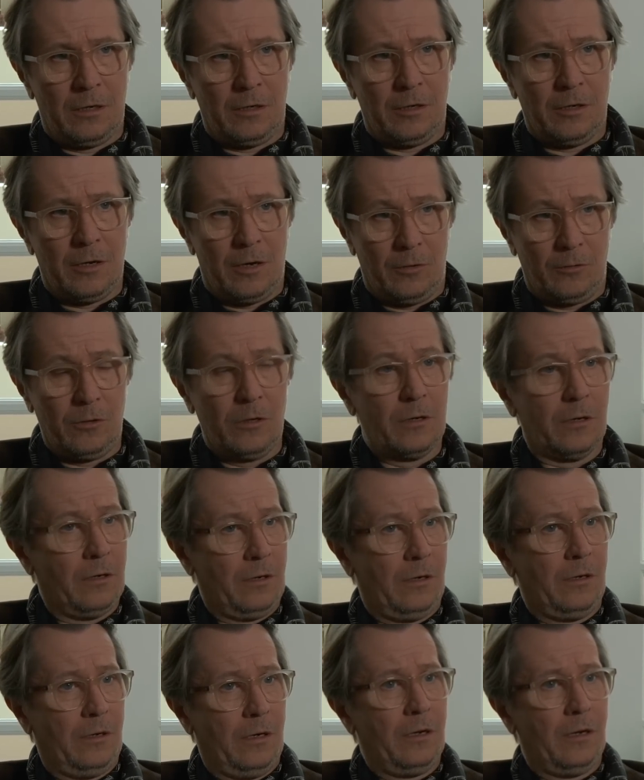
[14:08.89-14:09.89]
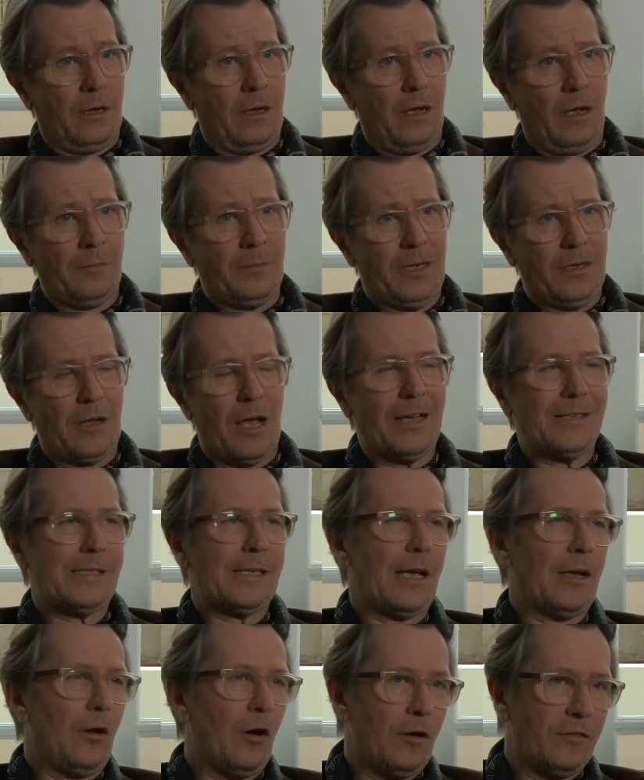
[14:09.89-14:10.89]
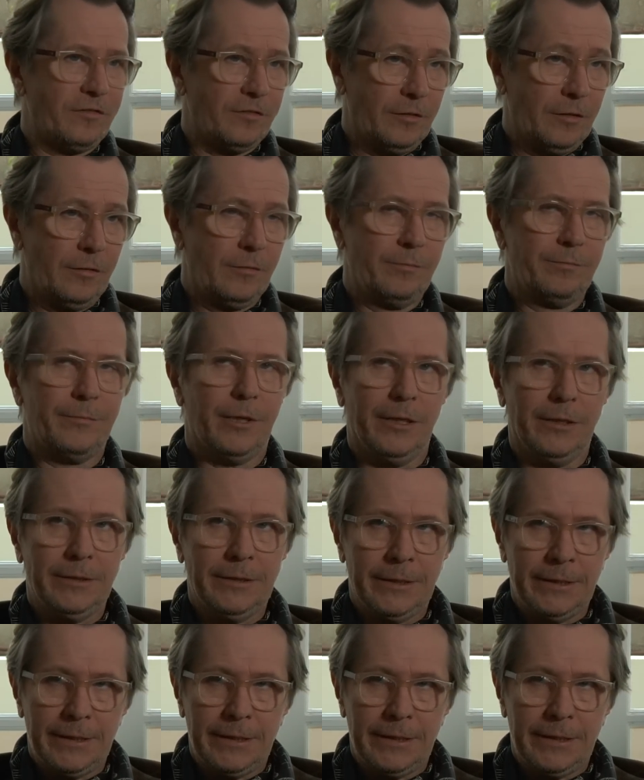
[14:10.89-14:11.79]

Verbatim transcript: You know, mm. I mean, I say often, but